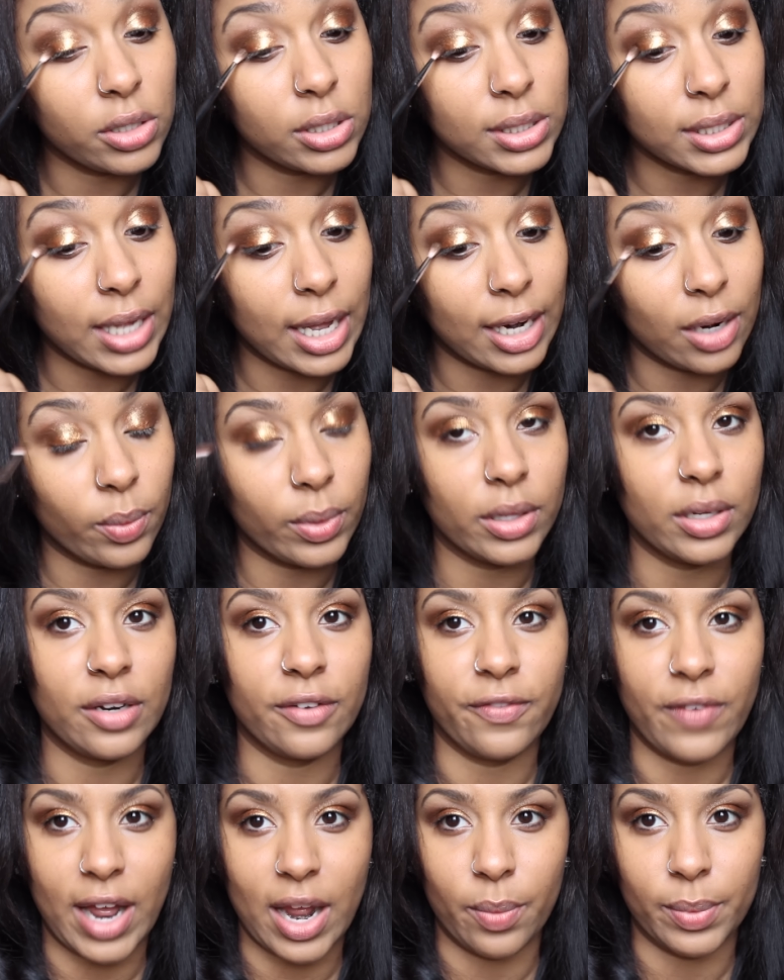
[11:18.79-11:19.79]
You just kind of want
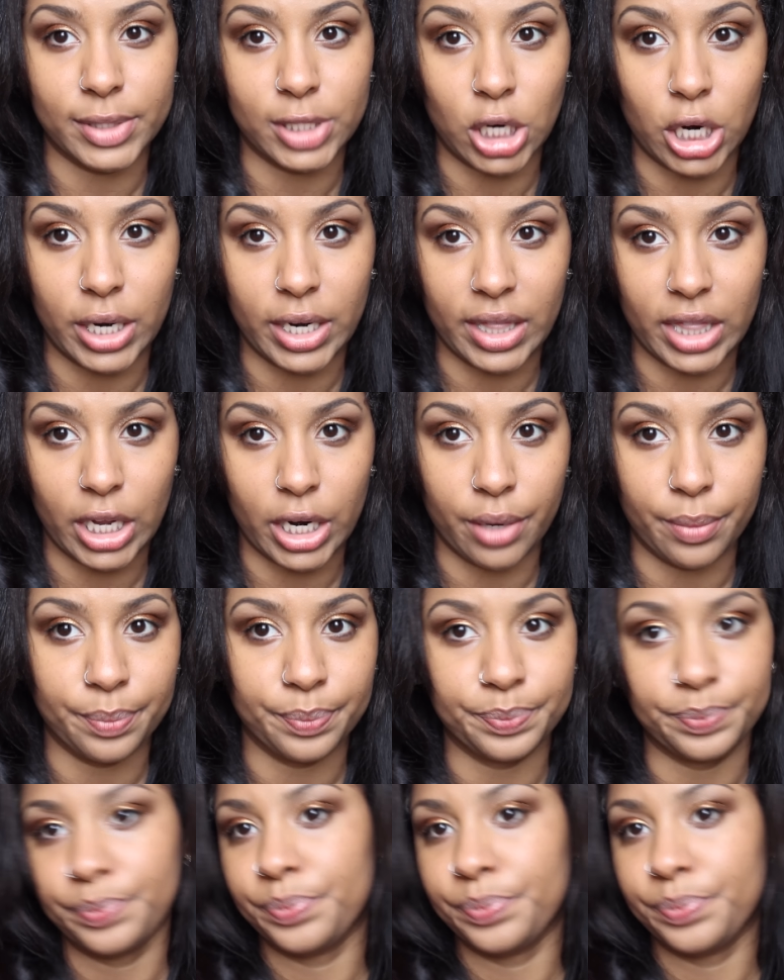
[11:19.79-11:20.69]
to define what's already there.